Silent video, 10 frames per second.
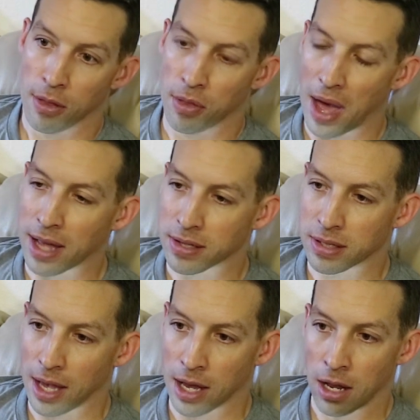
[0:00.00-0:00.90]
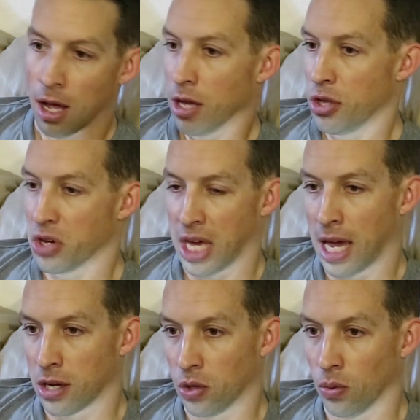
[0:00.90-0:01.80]
That said, you
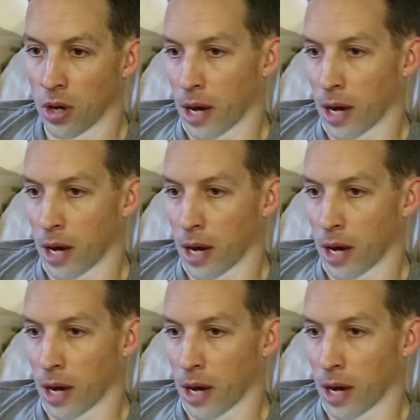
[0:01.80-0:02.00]
can't do an